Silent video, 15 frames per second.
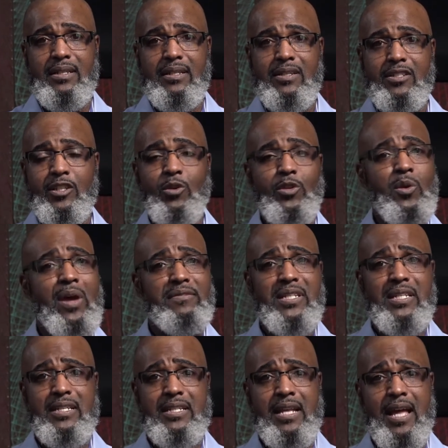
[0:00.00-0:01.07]
So you have to
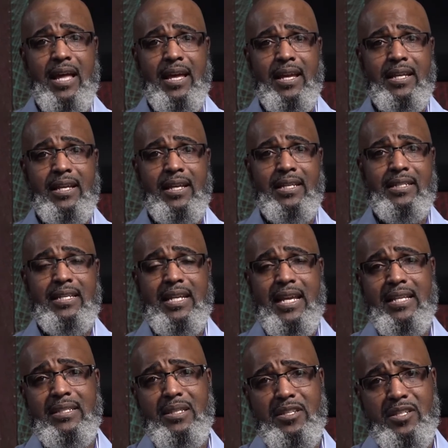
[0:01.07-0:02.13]
decide. Today
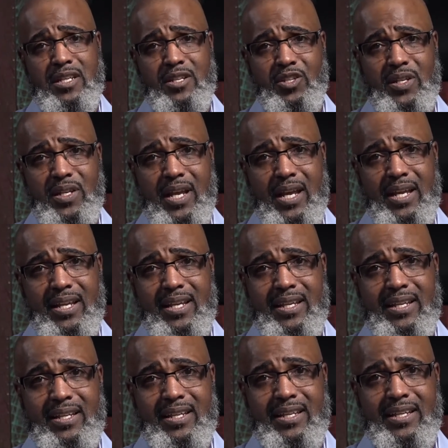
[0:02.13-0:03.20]
is decision day.
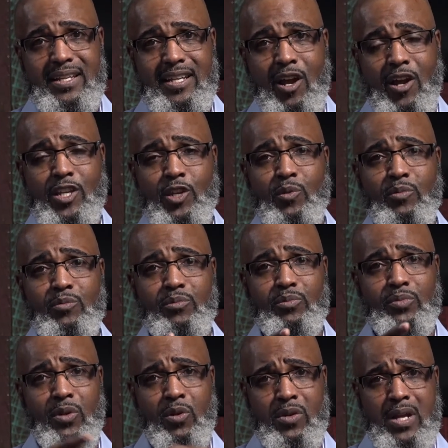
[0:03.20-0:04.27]
Are you
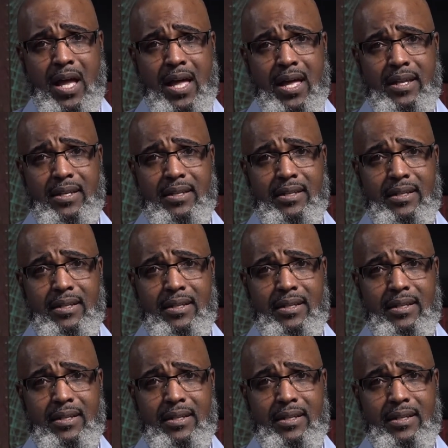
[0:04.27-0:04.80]
pro-God?